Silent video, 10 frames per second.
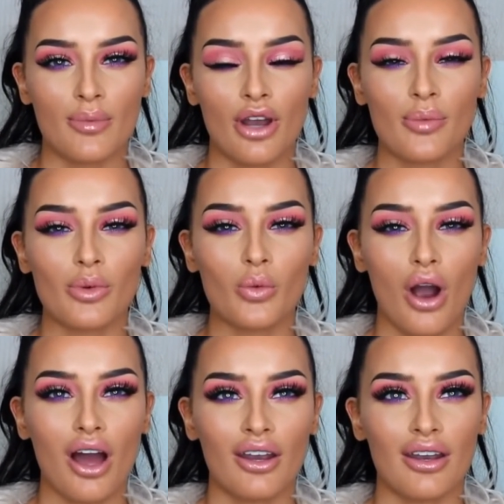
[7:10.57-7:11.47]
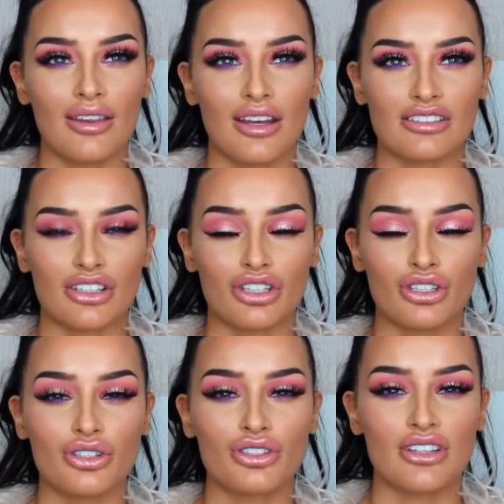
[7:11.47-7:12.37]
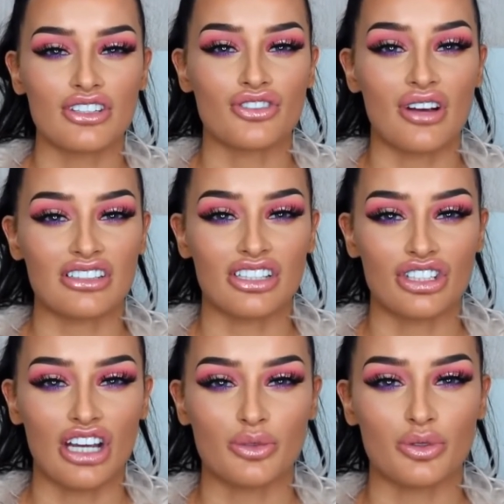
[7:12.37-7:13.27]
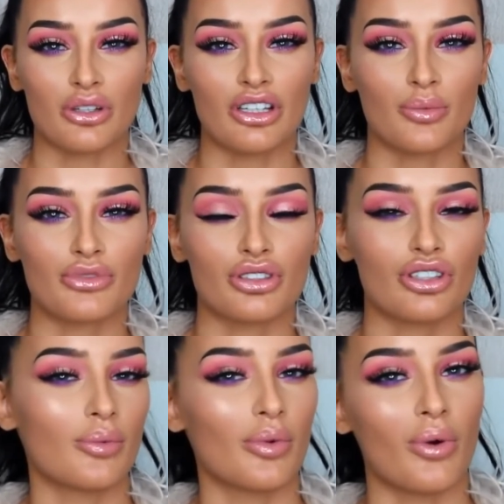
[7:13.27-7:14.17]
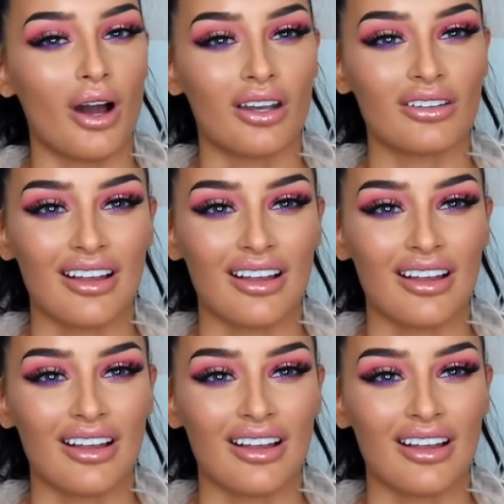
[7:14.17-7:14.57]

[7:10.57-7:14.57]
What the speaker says: Number 1, there's a drastic change between number 2 and number 1.